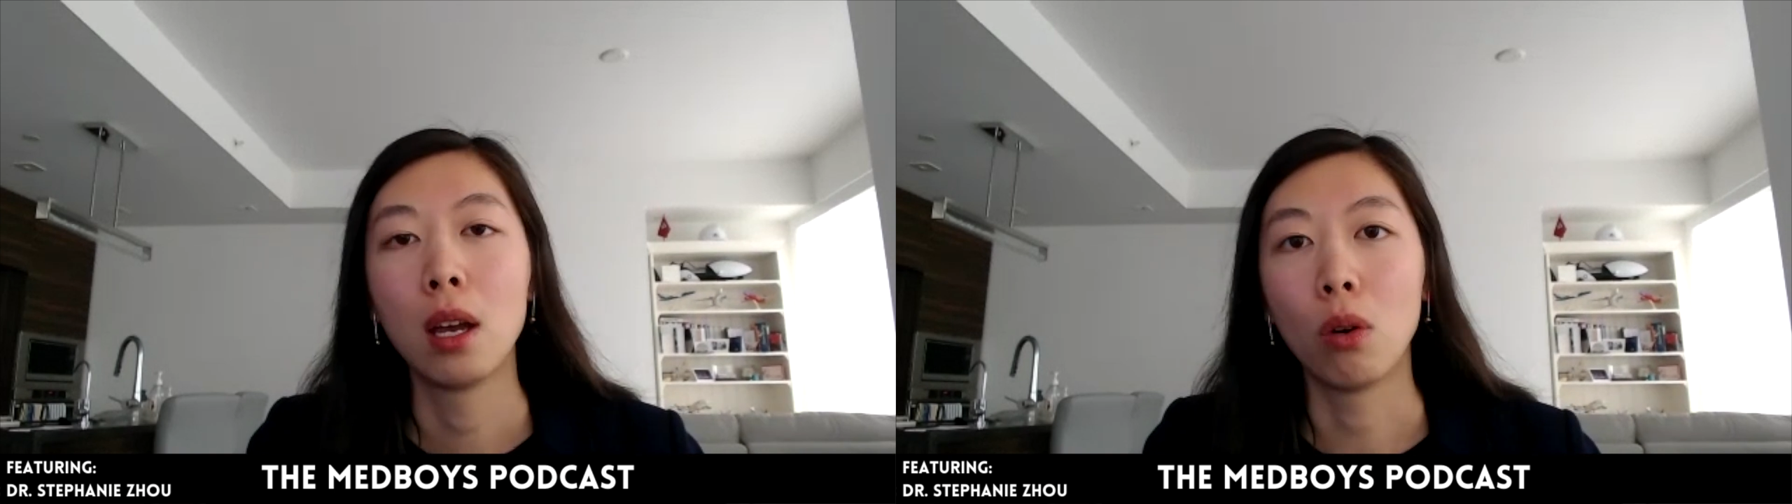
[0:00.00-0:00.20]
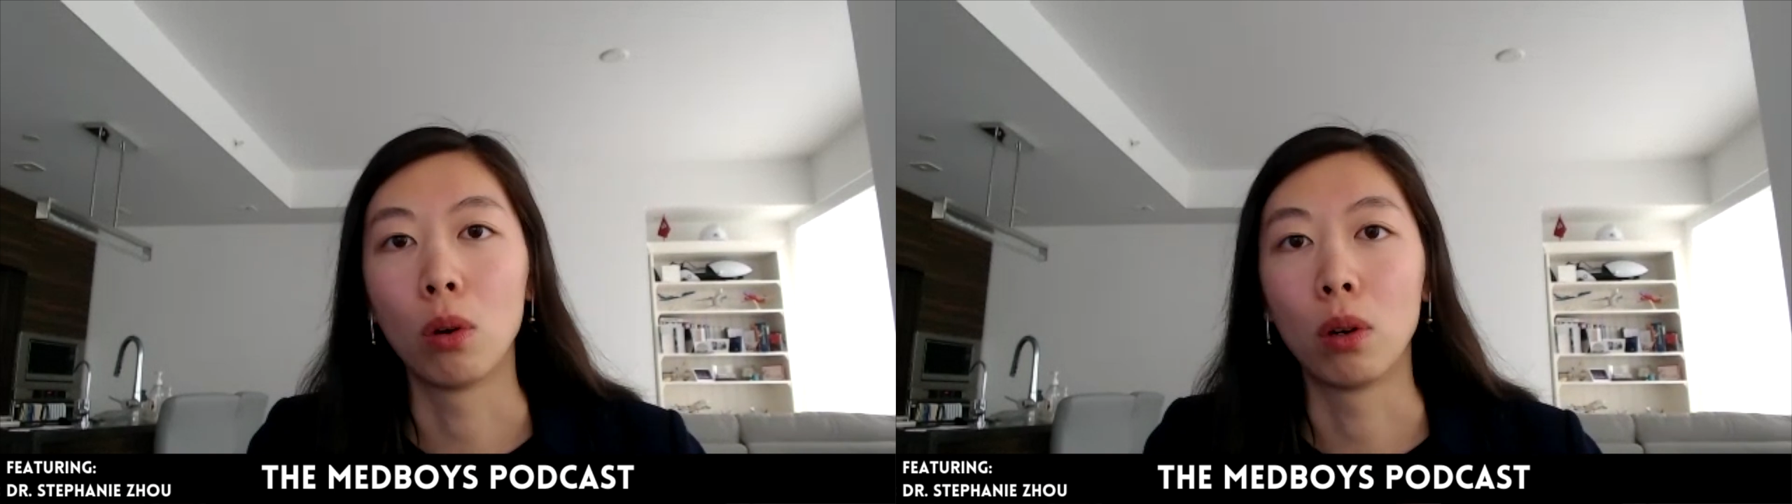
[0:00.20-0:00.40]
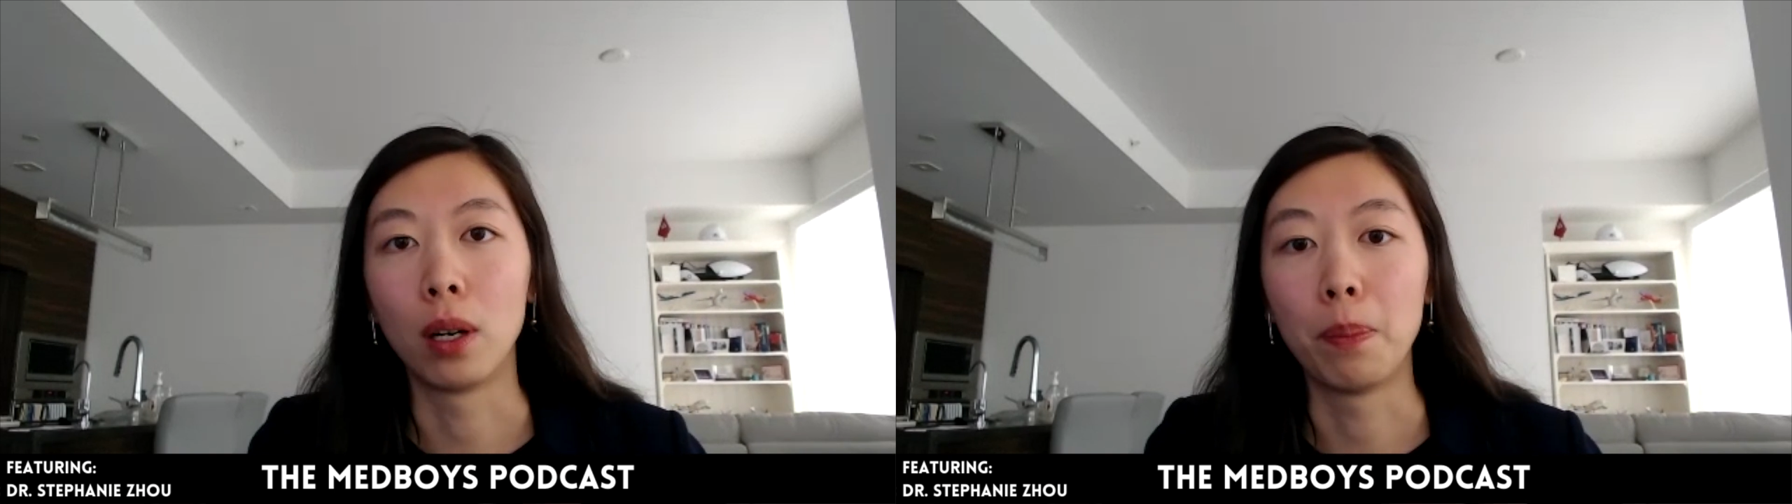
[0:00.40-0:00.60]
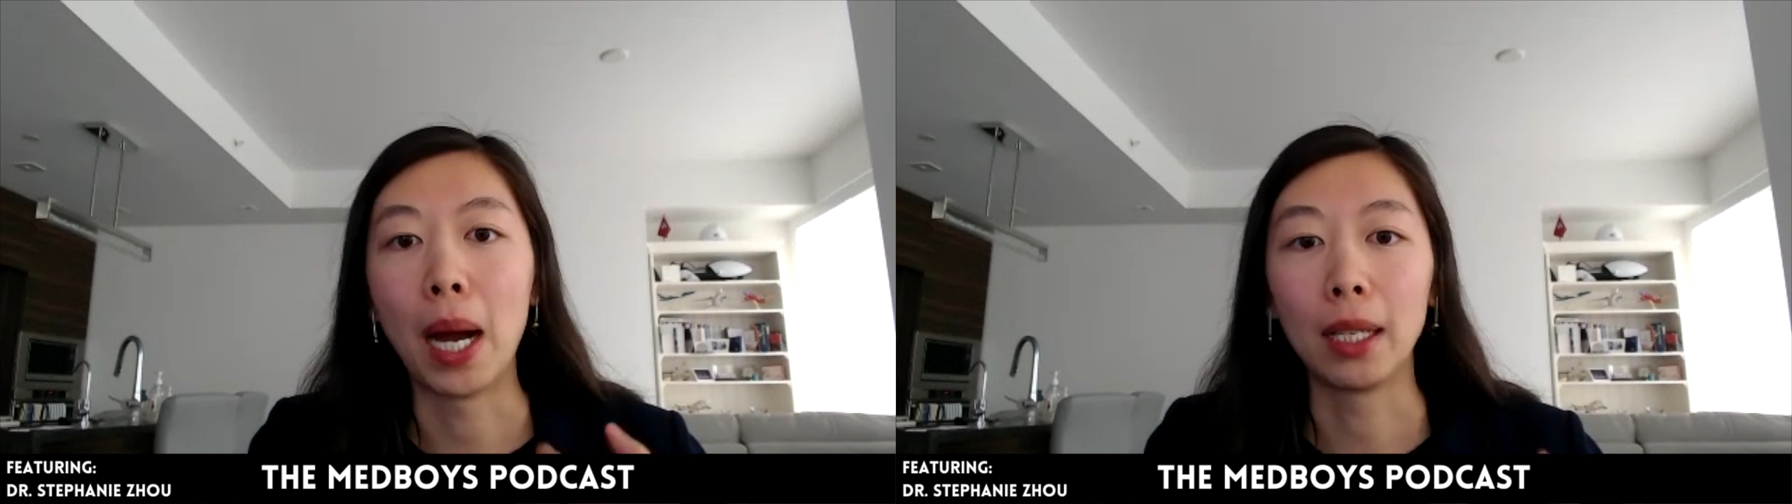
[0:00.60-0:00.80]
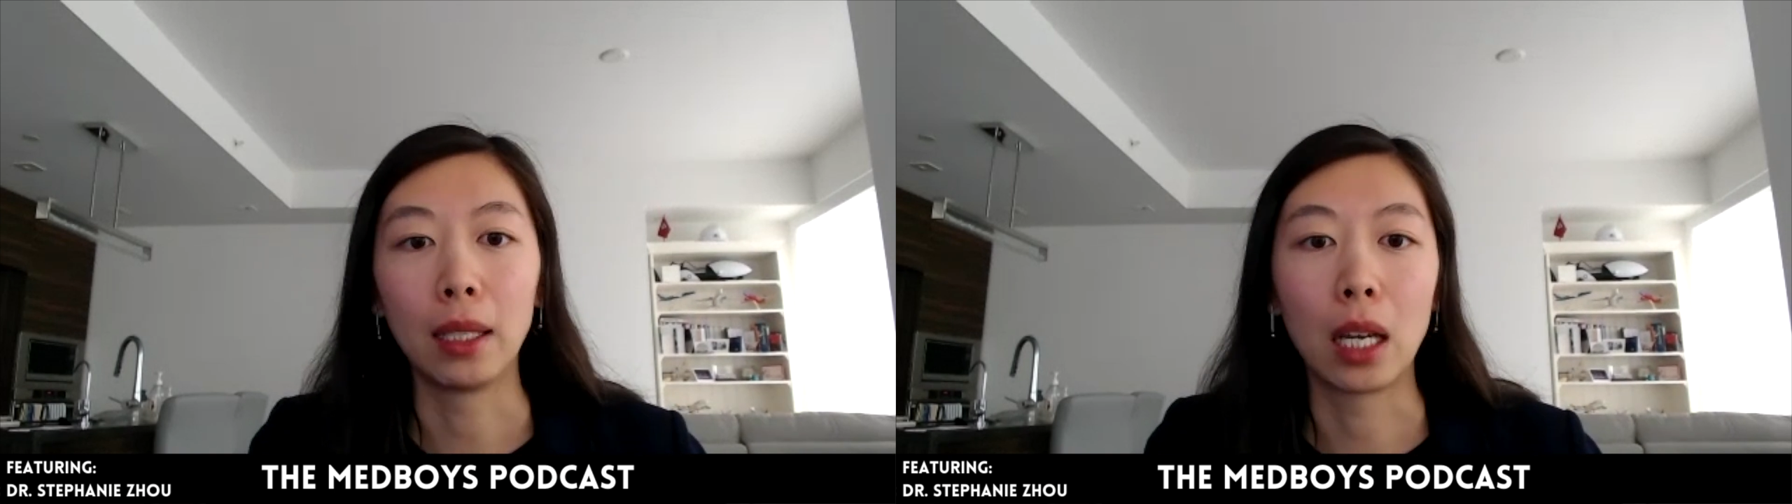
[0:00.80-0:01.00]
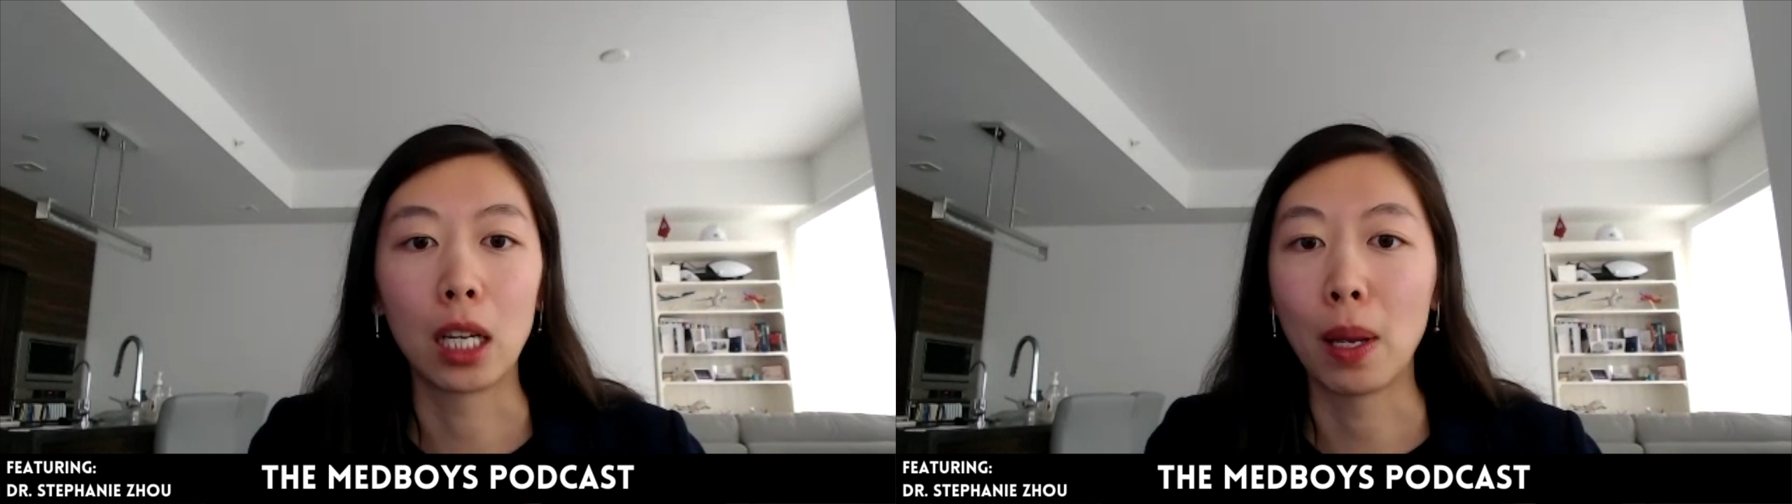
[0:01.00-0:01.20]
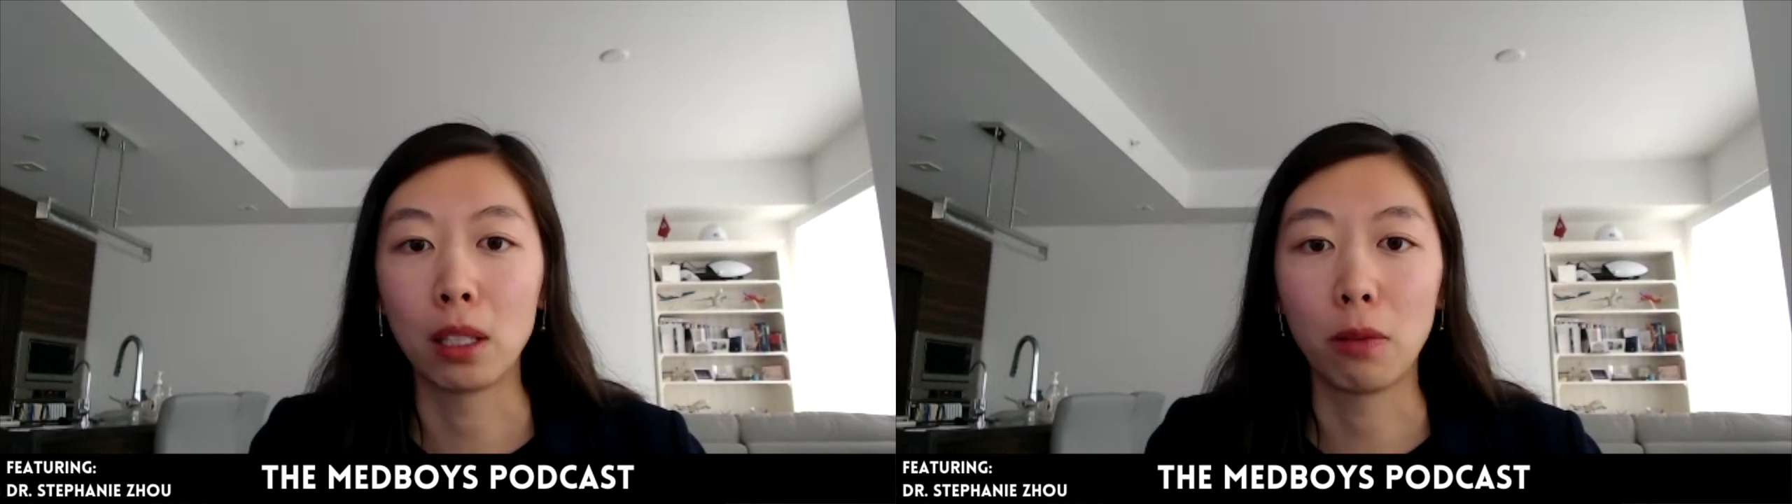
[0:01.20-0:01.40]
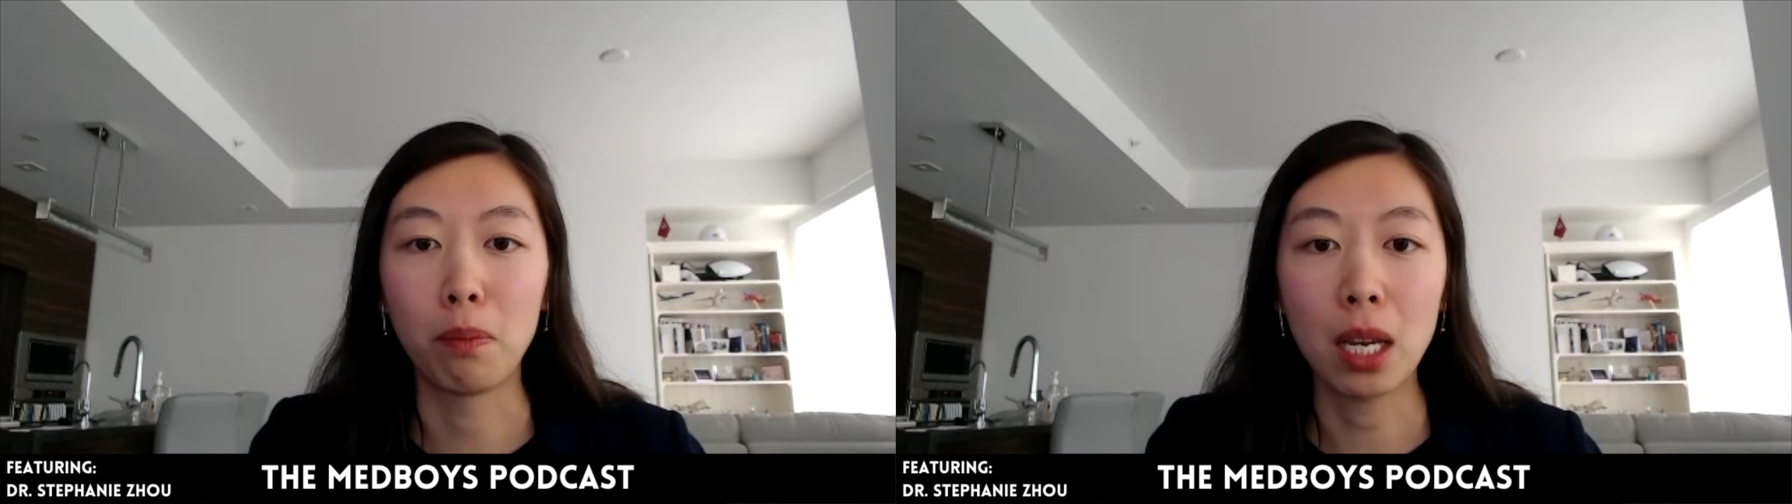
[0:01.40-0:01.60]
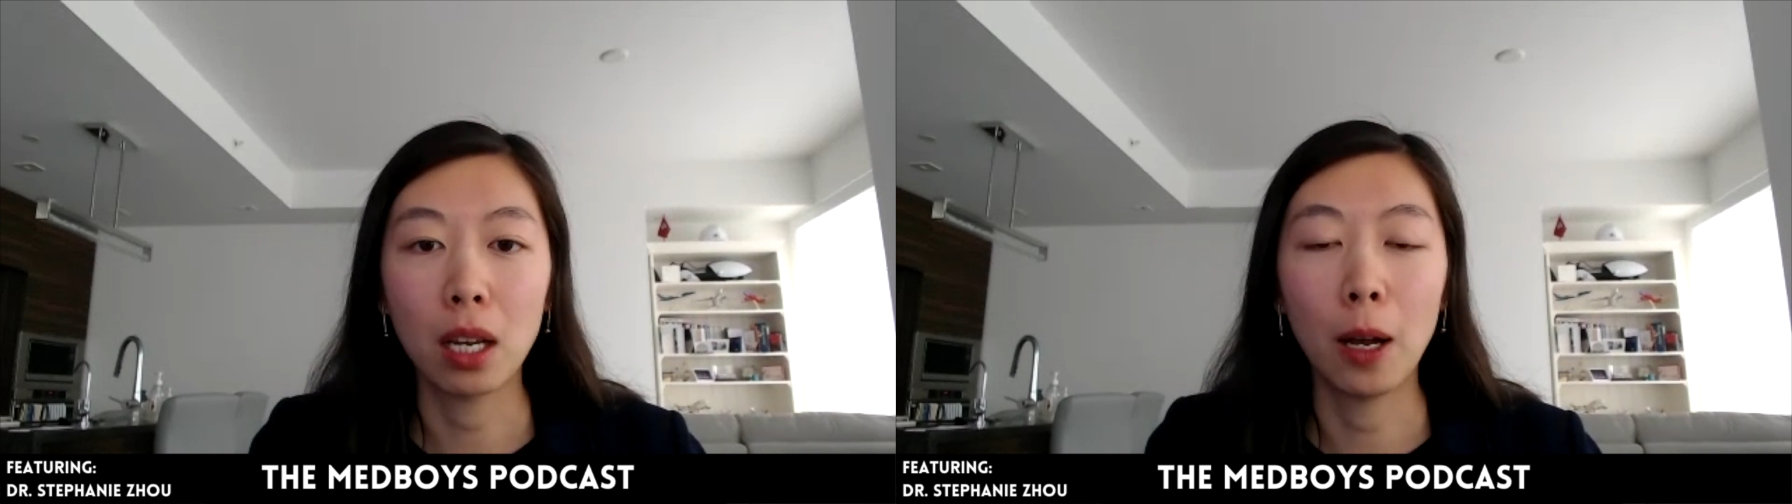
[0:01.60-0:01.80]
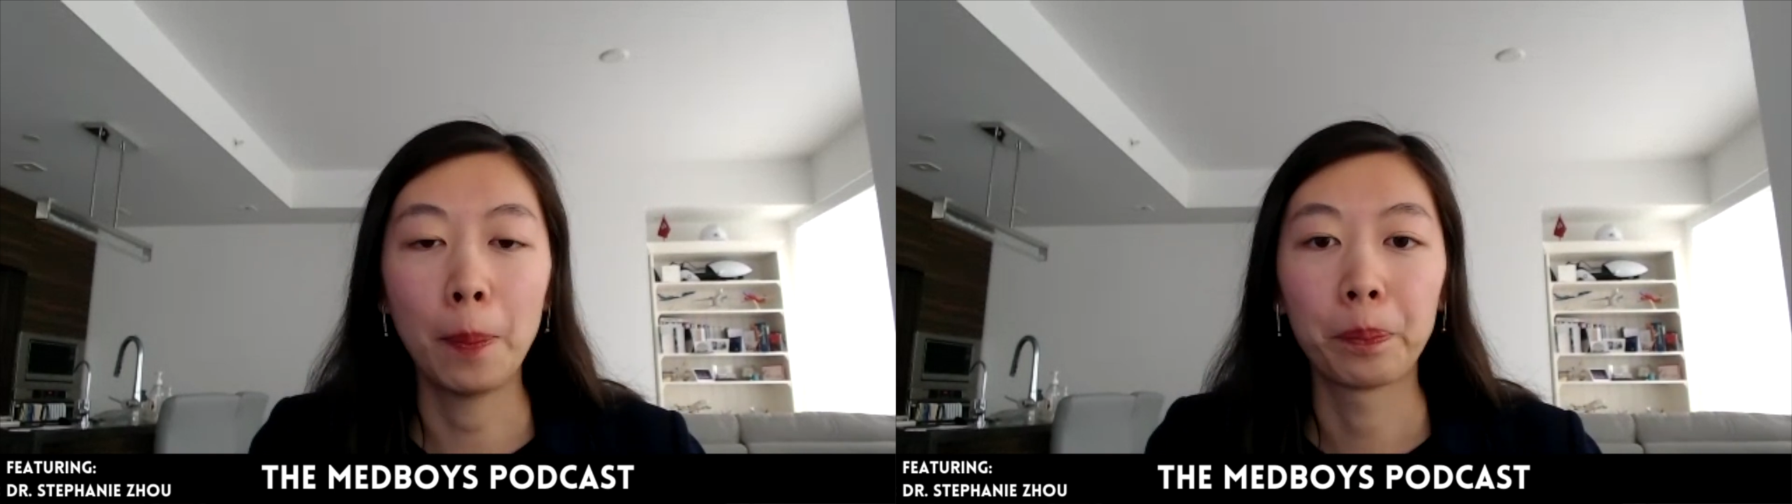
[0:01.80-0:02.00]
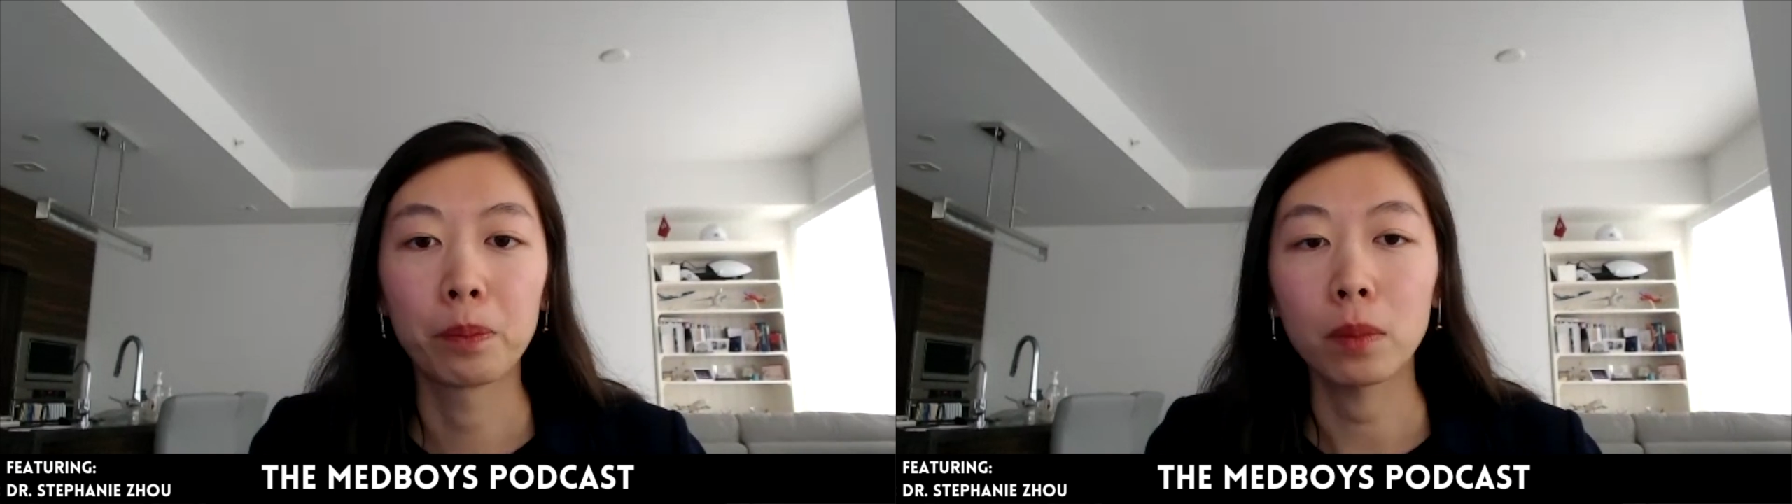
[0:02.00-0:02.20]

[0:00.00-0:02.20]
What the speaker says: or buying expensive makeup,